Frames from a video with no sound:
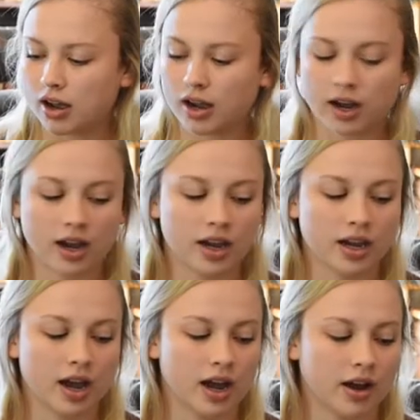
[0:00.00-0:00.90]

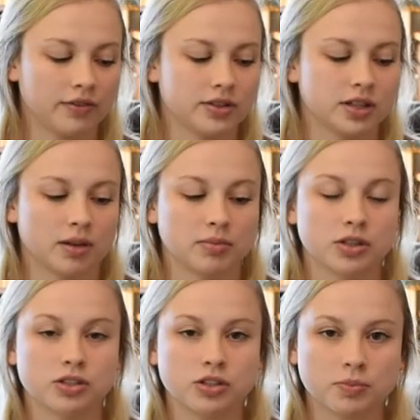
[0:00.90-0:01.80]
I have
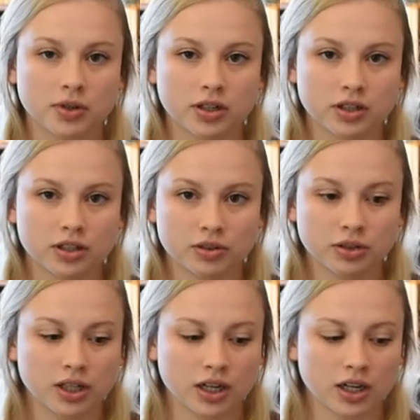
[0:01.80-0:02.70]
some super glue
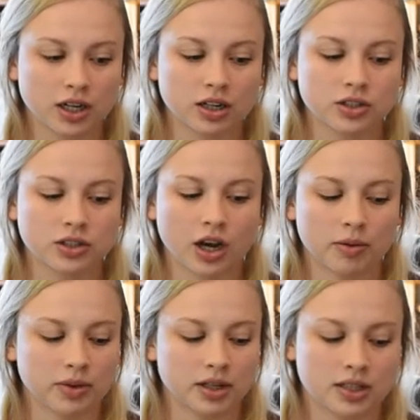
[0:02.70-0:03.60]
here to
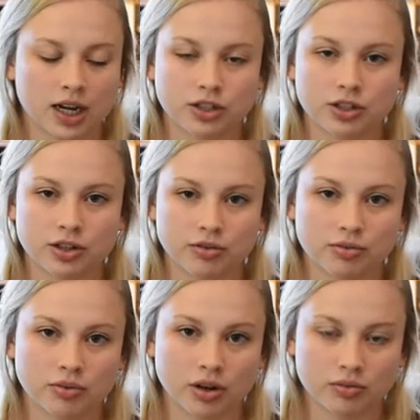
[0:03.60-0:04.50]
help me attach the,
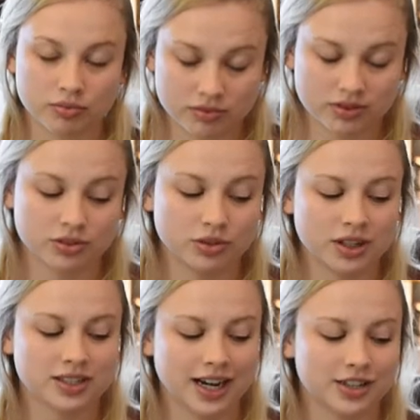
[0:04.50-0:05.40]
uh, to
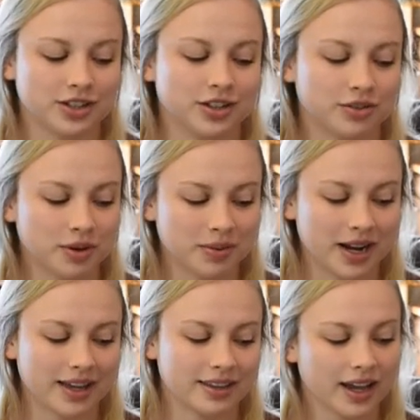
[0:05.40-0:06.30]
attach the ribbon
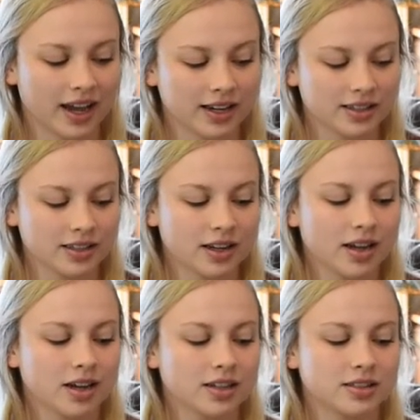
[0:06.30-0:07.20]
at the end,
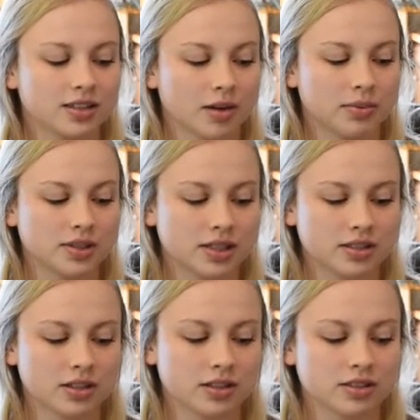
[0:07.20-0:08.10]
some
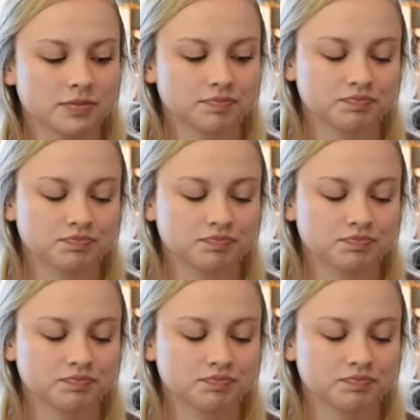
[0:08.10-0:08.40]
scissors,